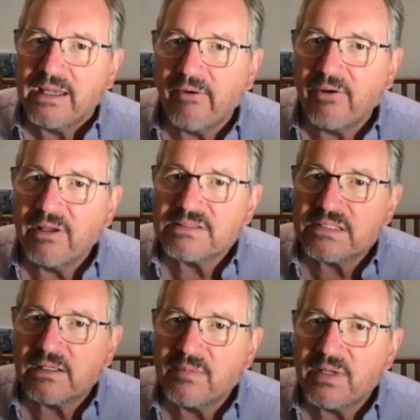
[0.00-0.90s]
areas
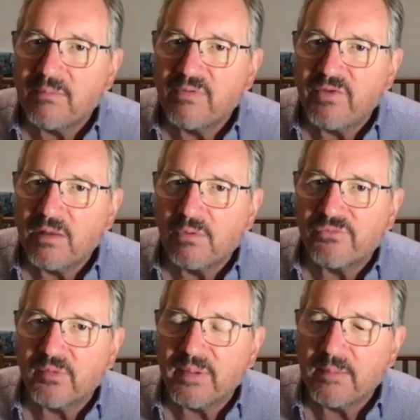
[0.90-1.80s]
are going to become available
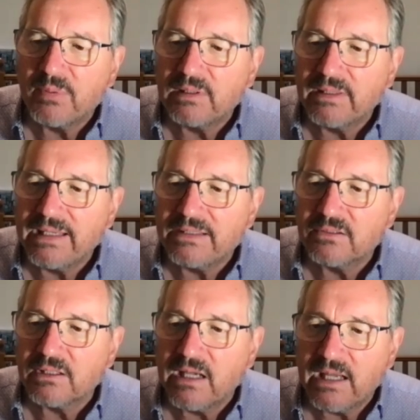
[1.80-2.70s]
for people, and
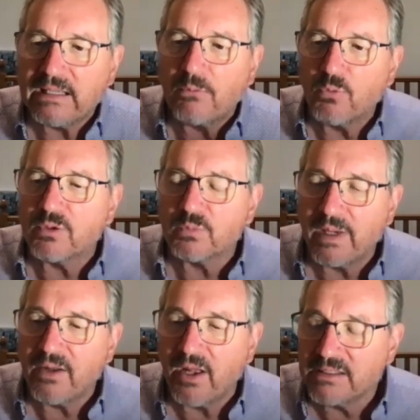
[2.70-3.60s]
they're going to get
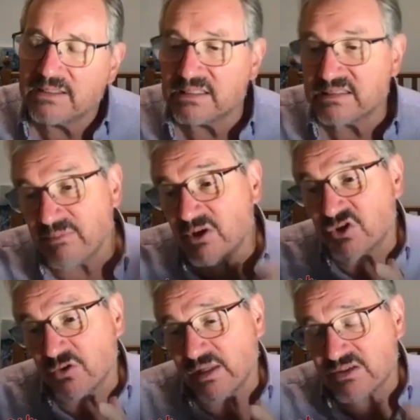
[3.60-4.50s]
worldwide audiences. I'm not
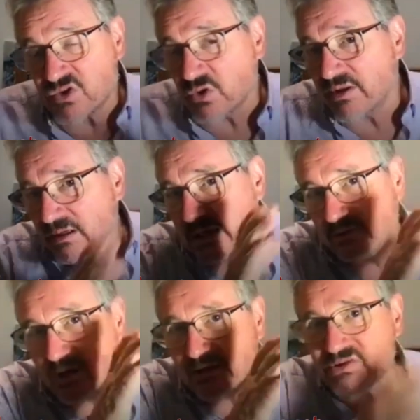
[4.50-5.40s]
sure if that's true. I think a
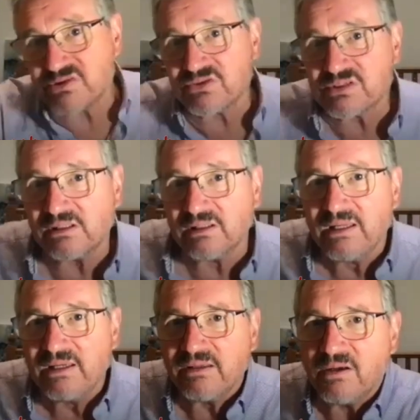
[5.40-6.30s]
lot of us are still,
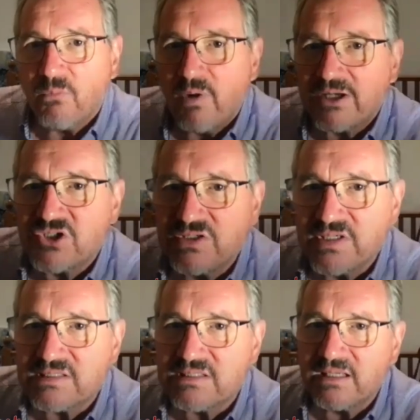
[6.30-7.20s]
you know, watching
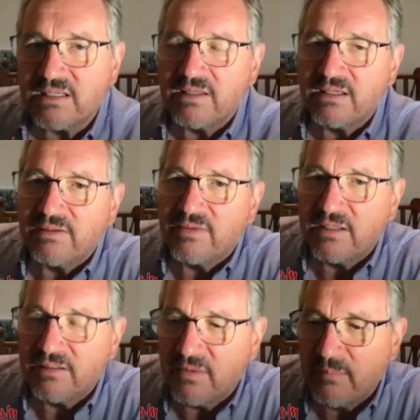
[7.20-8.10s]
just
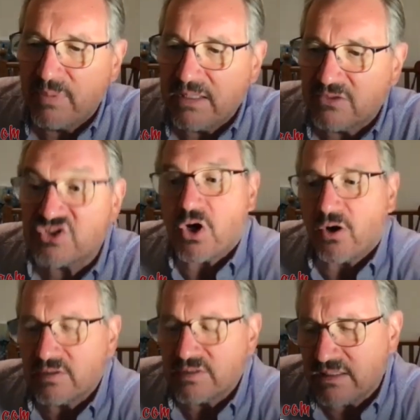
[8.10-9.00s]
the big
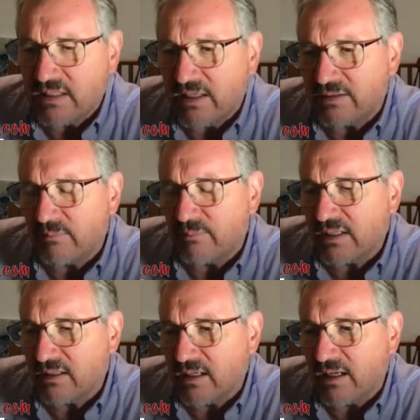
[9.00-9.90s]
stars and the
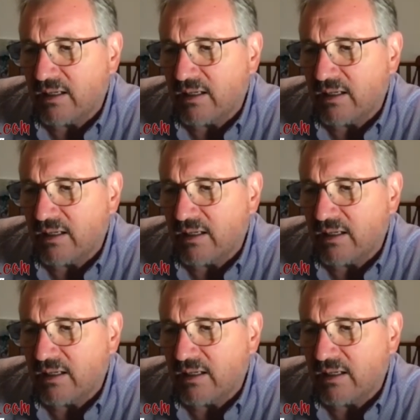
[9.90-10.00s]
big